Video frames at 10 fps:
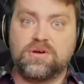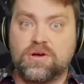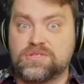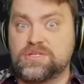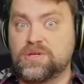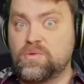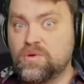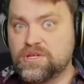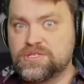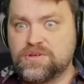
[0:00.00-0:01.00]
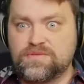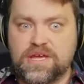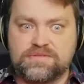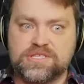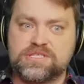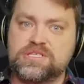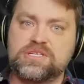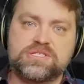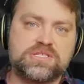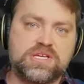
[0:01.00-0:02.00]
Also, the quality of F-16s,